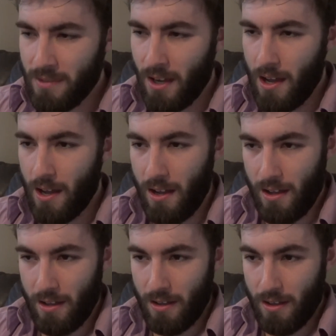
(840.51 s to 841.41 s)
Uh,
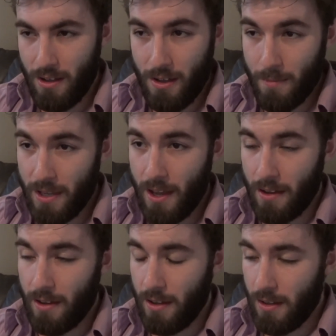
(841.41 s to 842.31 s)

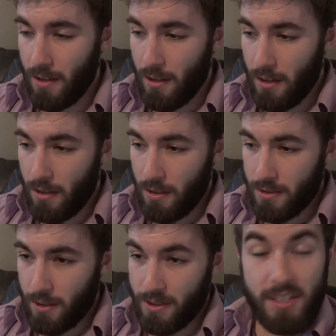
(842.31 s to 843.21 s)
yeah.
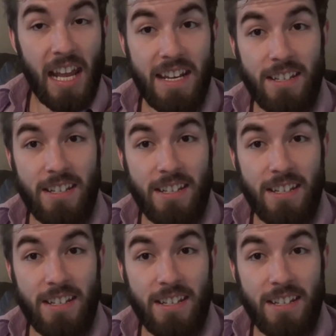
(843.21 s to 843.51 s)
So stay